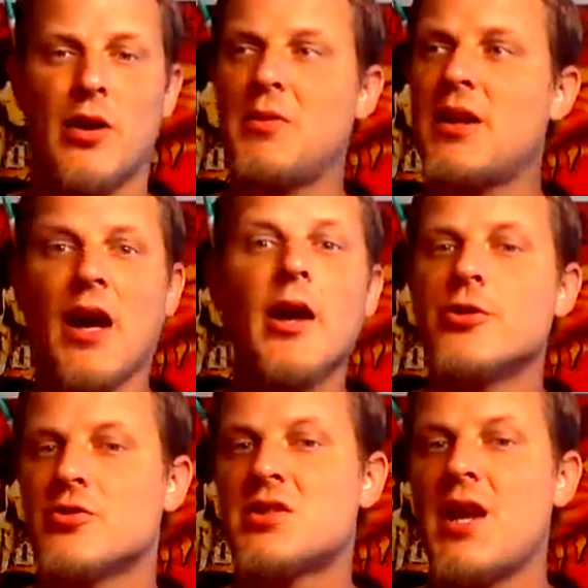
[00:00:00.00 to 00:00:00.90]
I mean, I
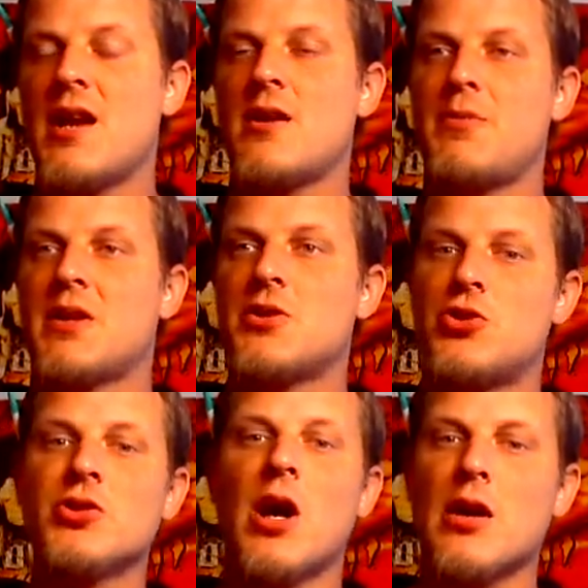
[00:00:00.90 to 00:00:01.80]
understand it because
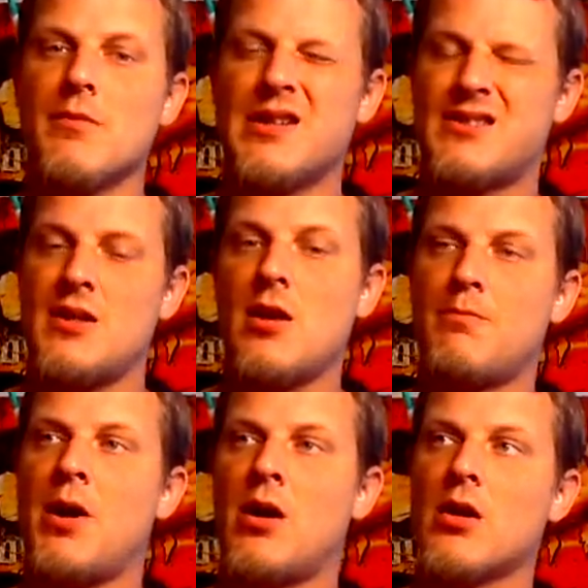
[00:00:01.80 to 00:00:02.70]
you're talking about CM
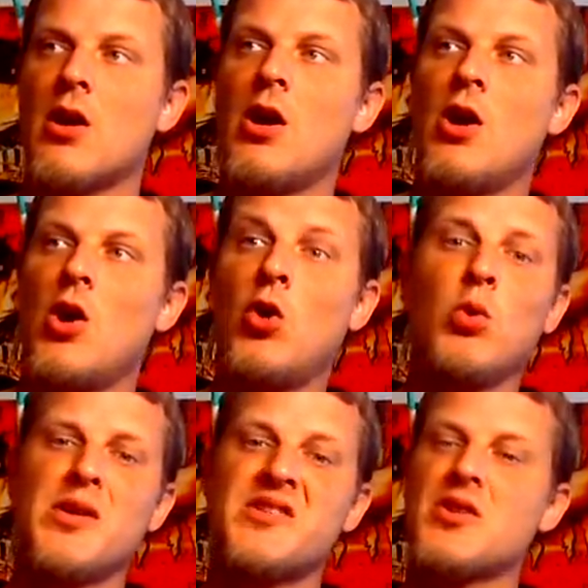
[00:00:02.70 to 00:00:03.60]
Punk, who
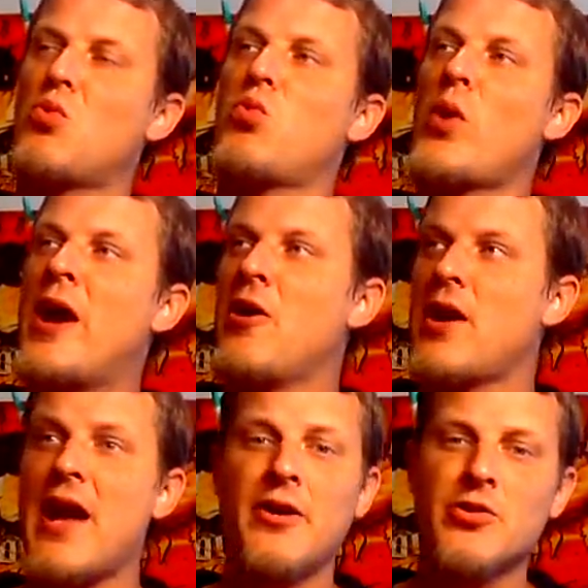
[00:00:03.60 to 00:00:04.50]
was the rare
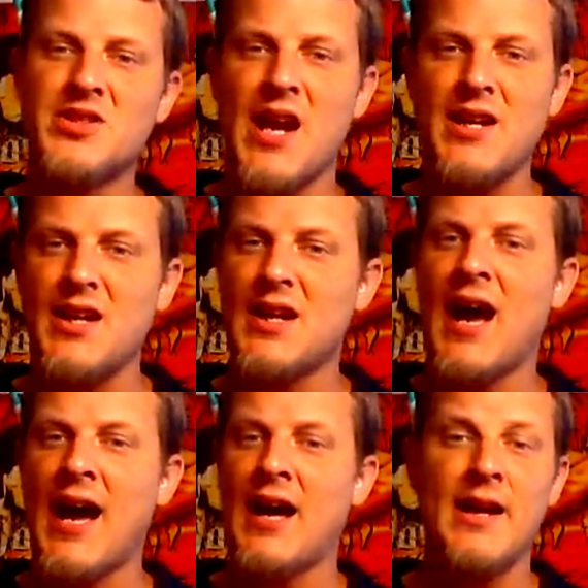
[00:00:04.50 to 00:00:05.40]
entertaining
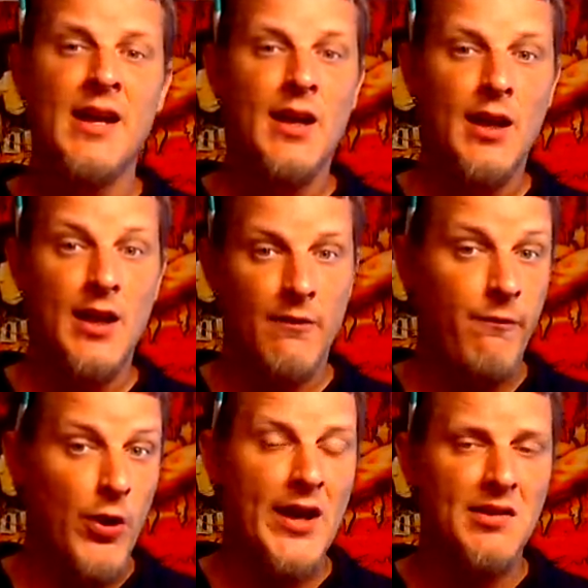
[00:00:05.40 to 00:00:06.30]
guy in,
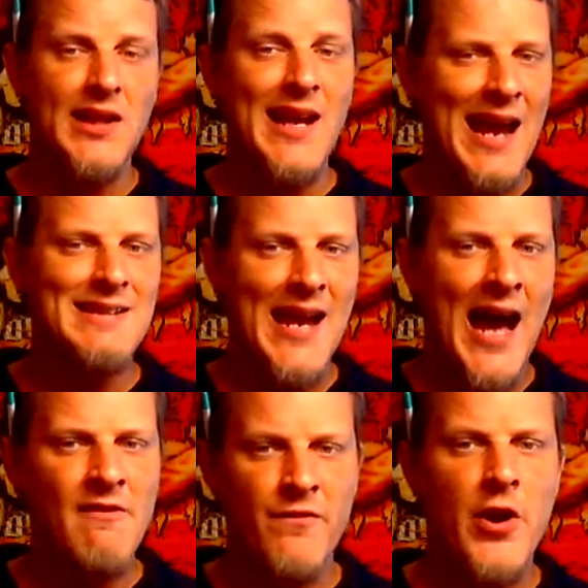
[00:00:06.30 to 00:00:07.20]
frankly, a
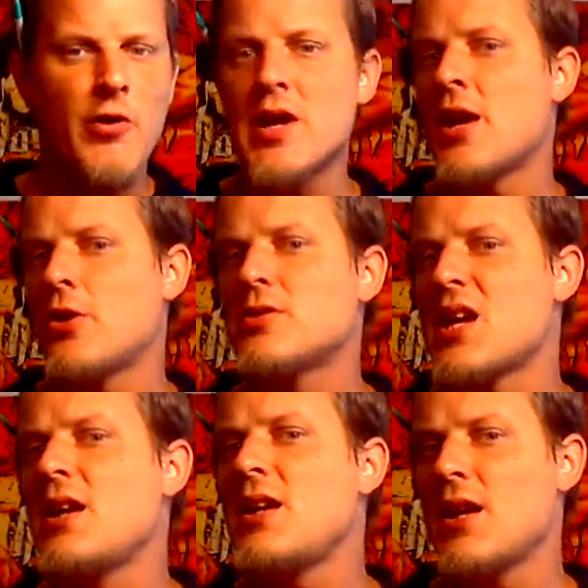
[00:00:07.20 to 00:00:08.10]
not very
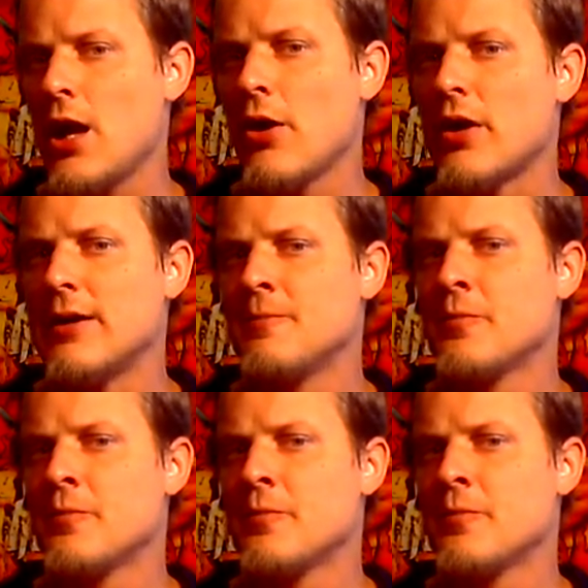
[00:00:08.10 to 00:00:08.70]
entertaining era.